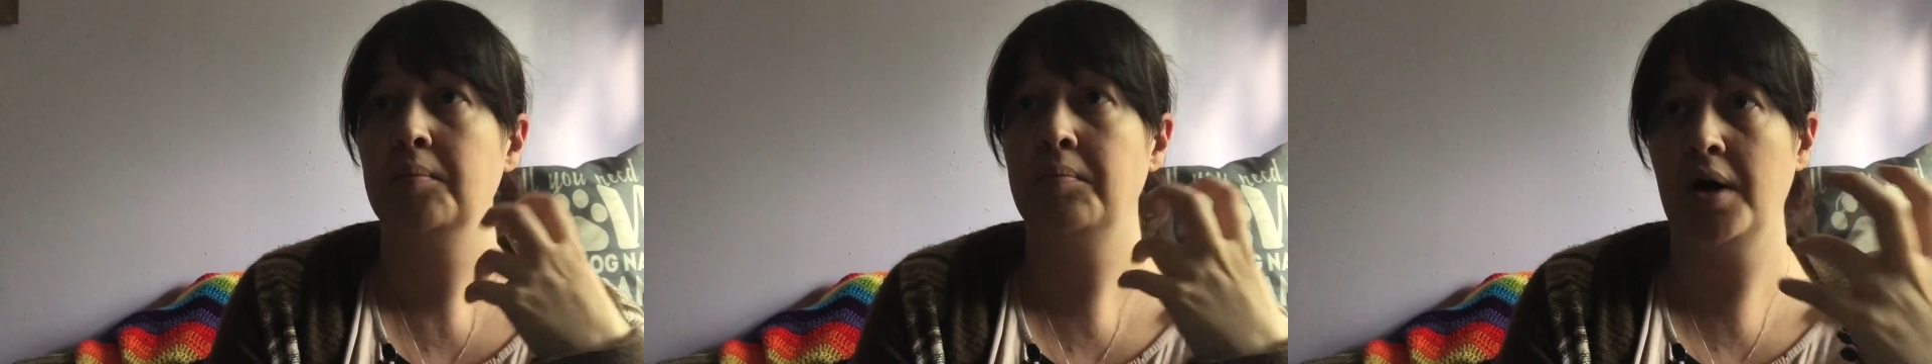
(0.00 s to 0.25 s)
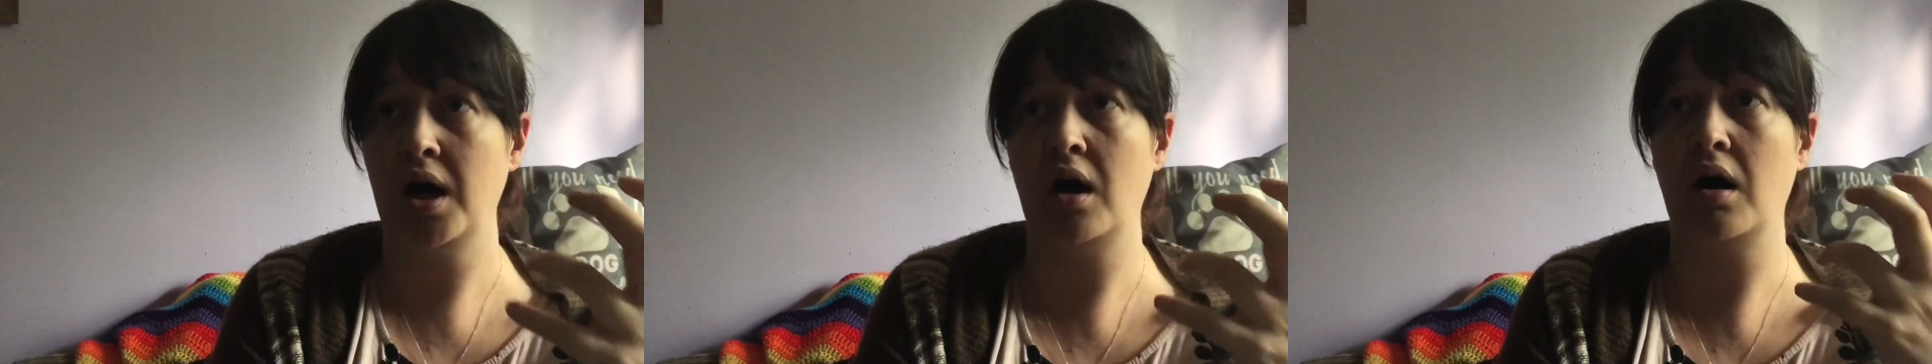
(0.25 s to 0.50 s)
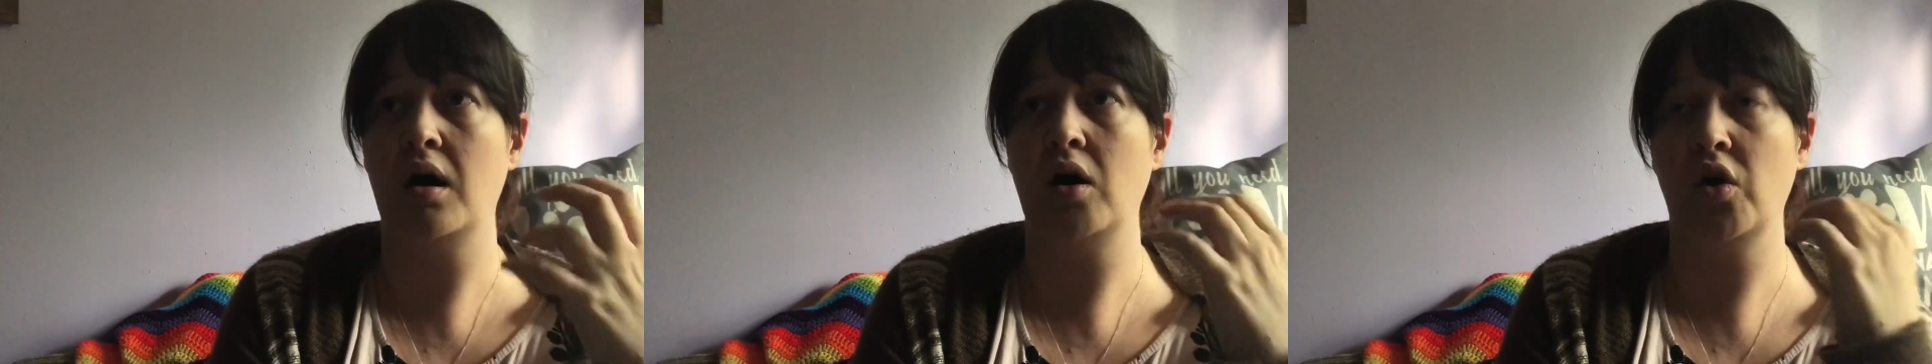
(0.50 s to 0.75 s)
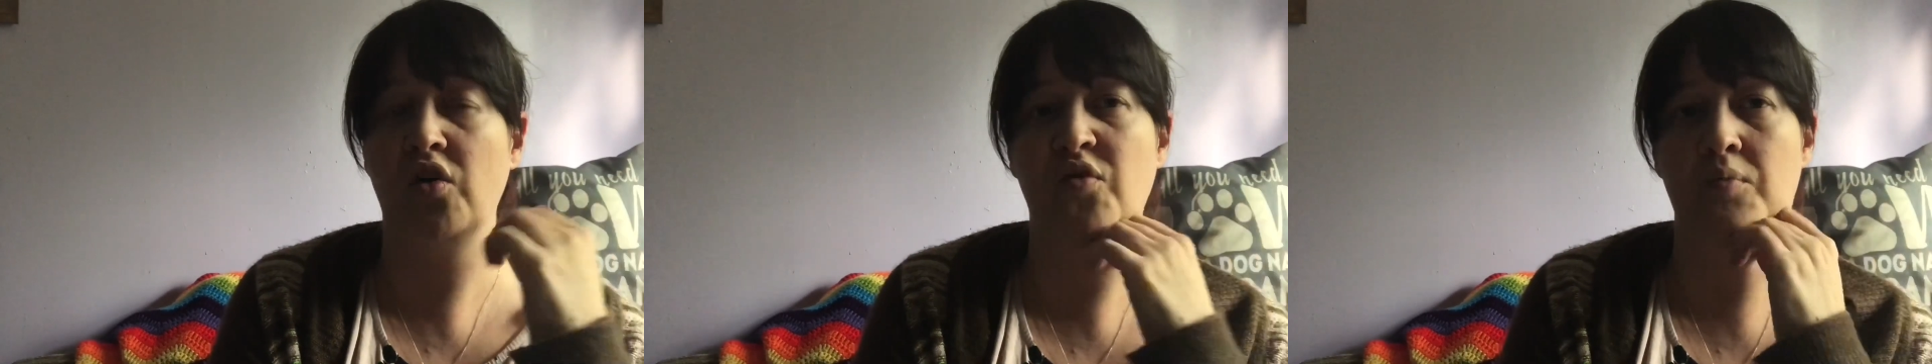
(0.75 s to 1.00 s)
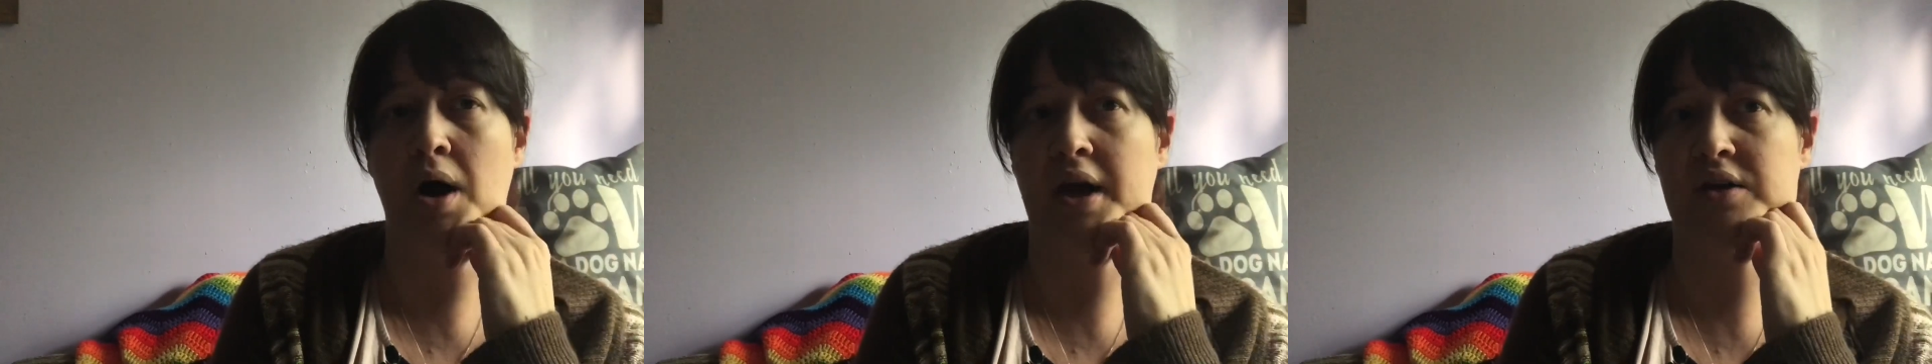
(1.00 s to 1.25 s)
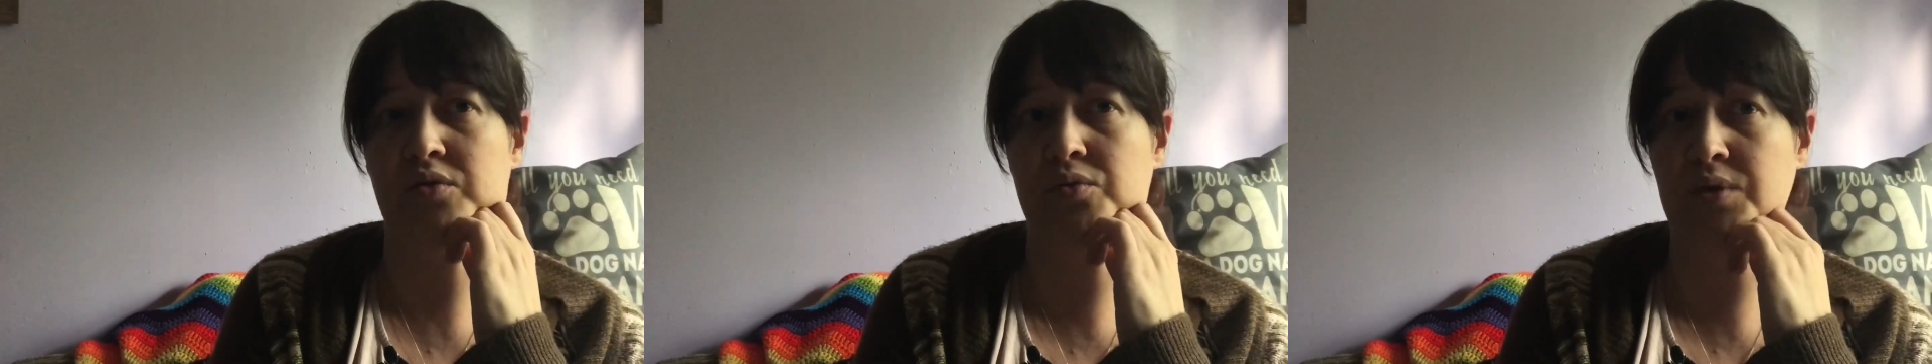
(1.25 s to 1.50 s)
part of
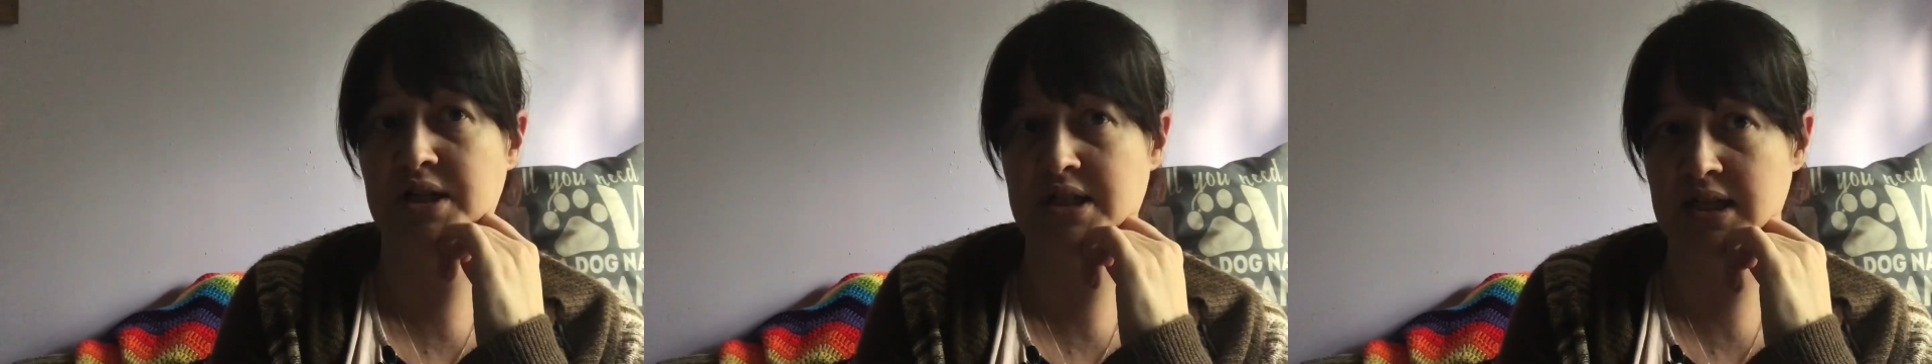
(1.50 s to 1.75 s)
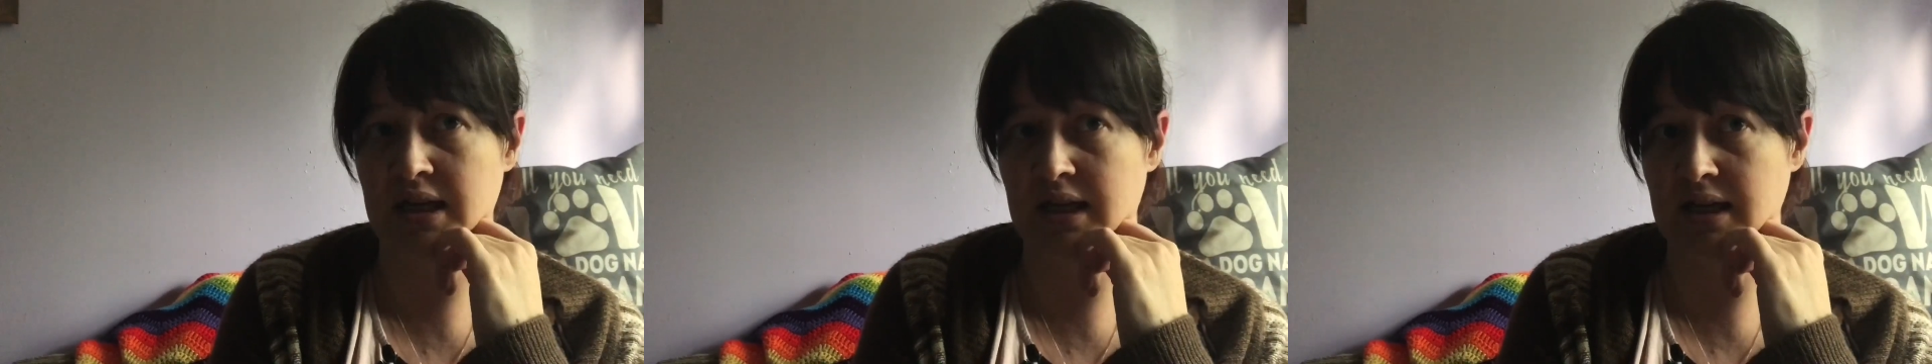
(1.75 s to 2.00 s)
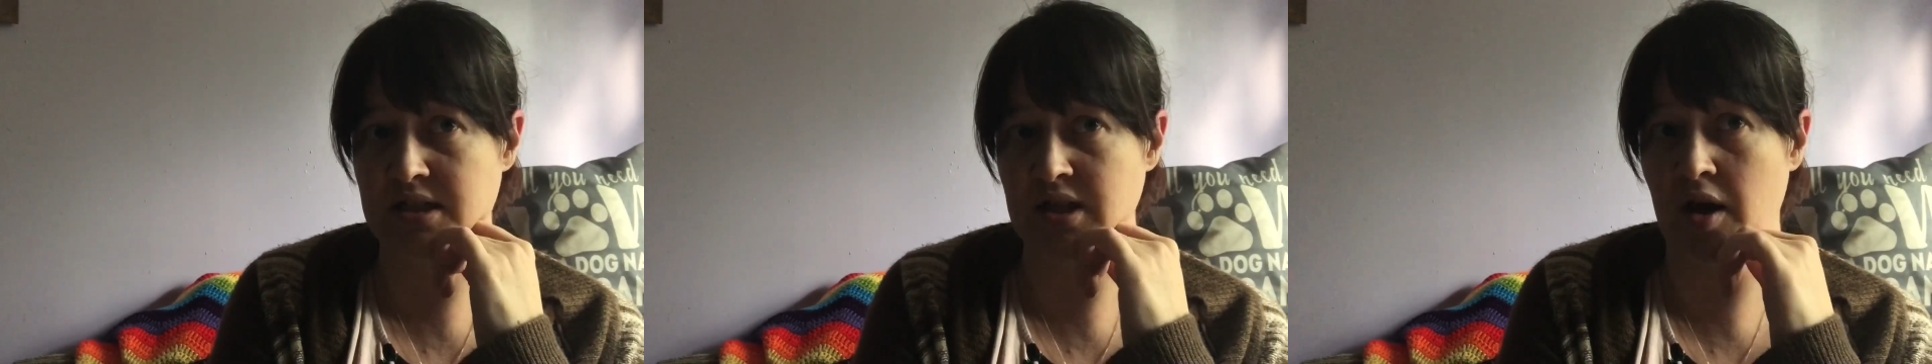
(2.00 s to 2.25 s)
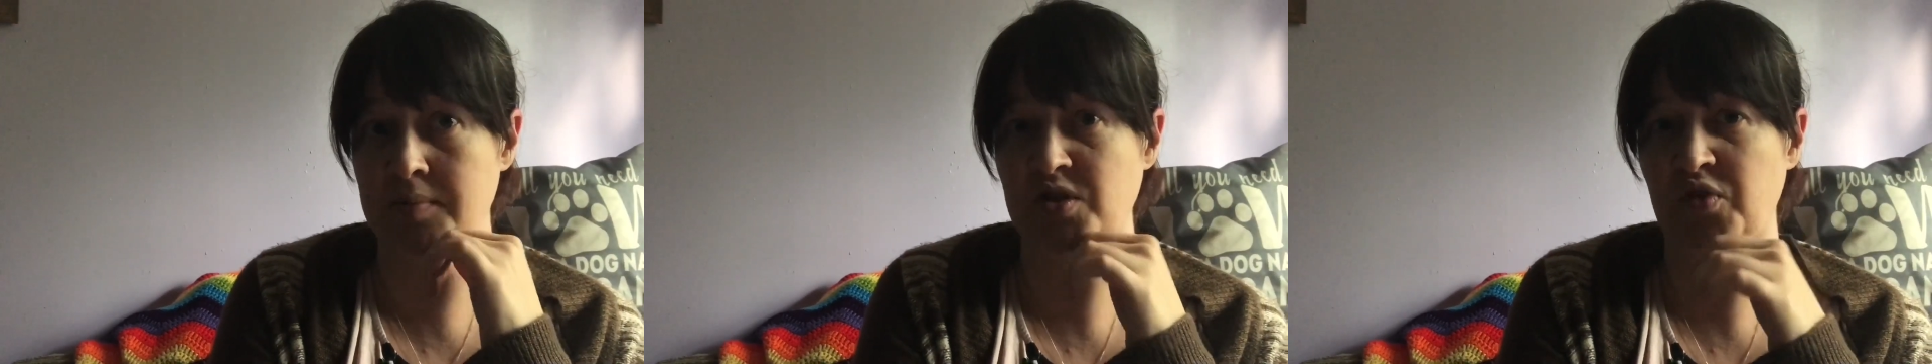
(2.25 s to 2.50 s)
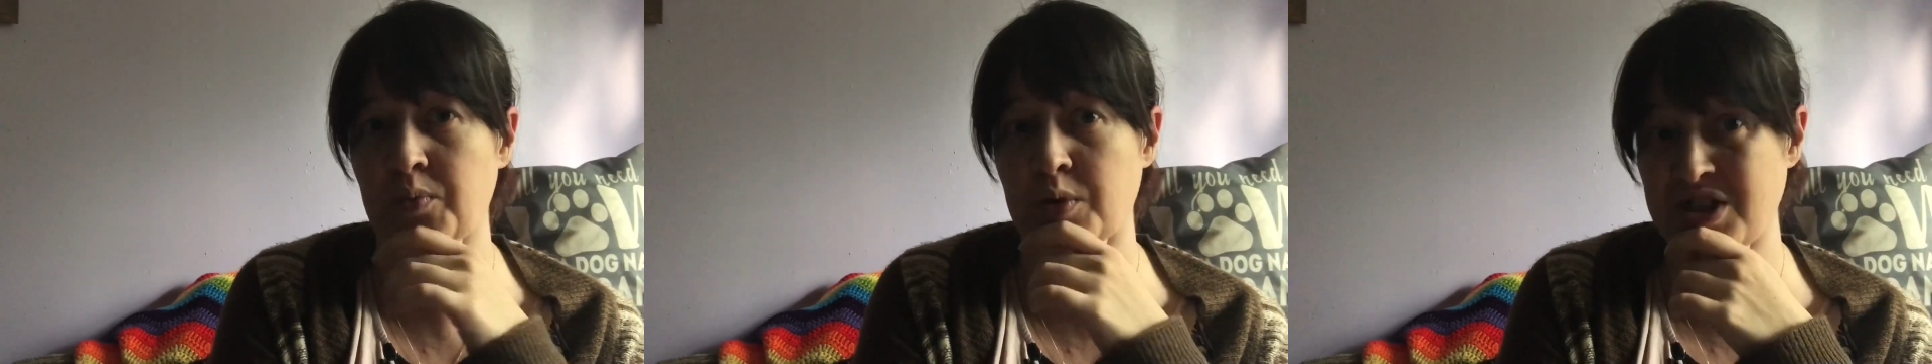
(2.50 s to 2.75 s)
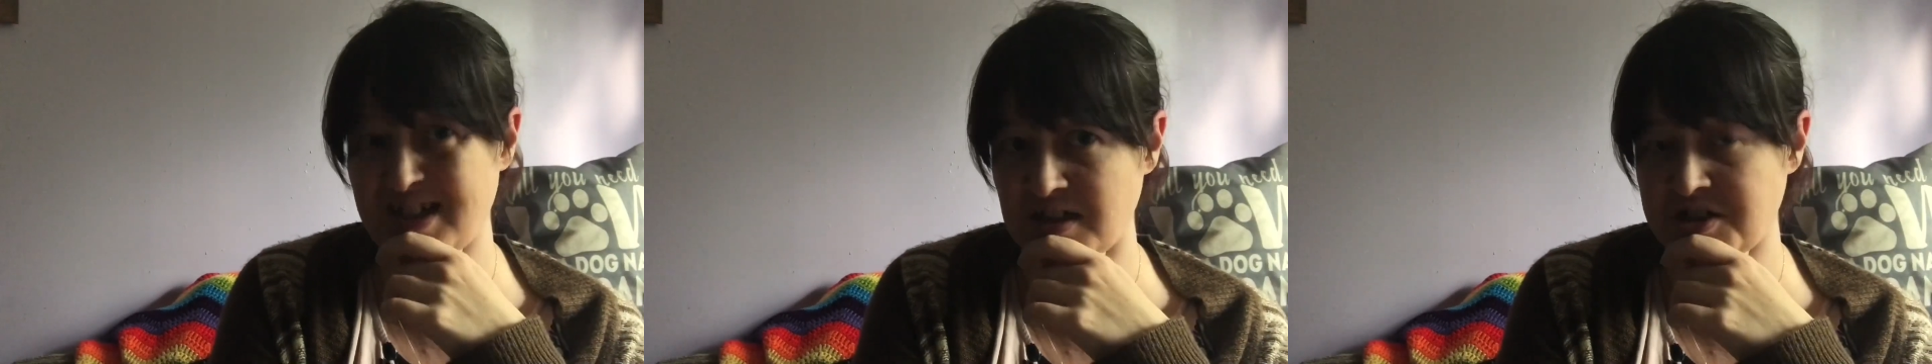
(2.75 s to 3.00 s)
my reading in terms of
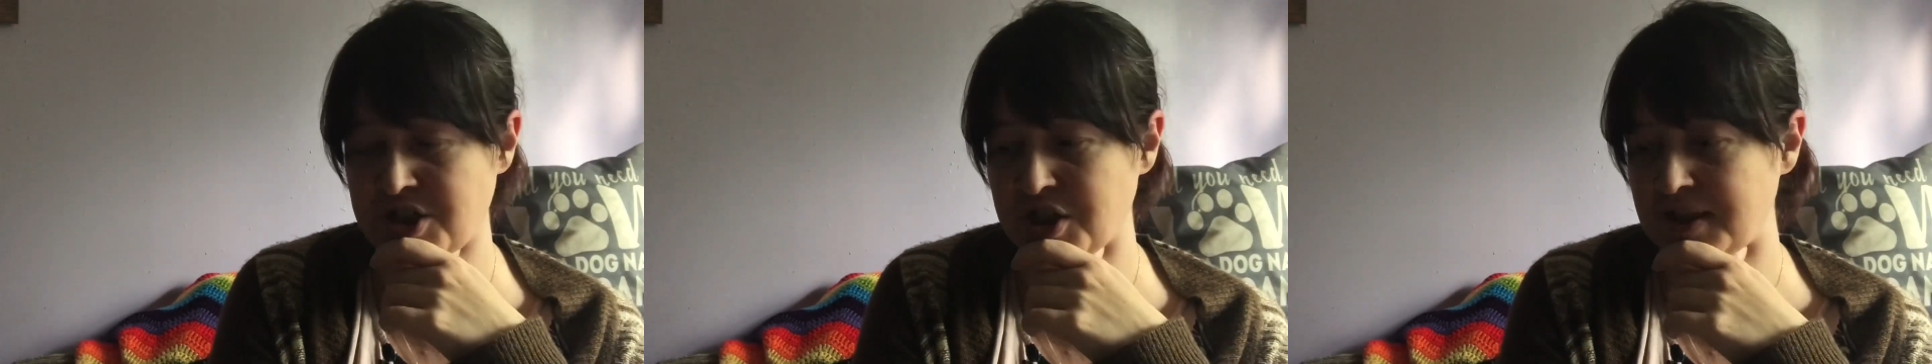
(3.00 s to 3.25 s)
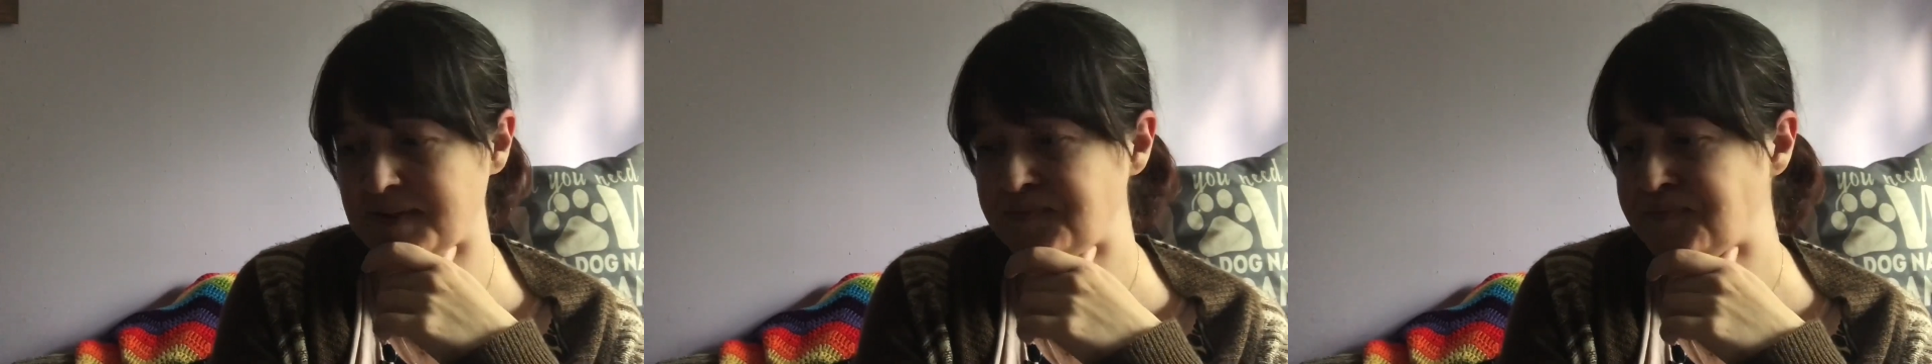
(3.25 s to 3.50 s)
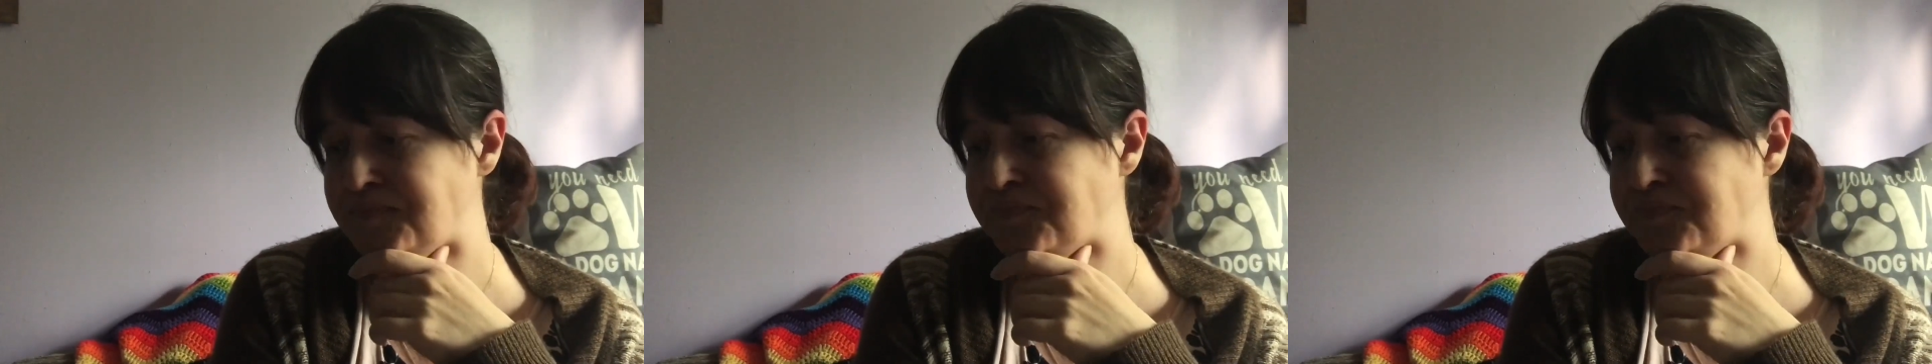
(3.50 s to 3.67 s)
prediction.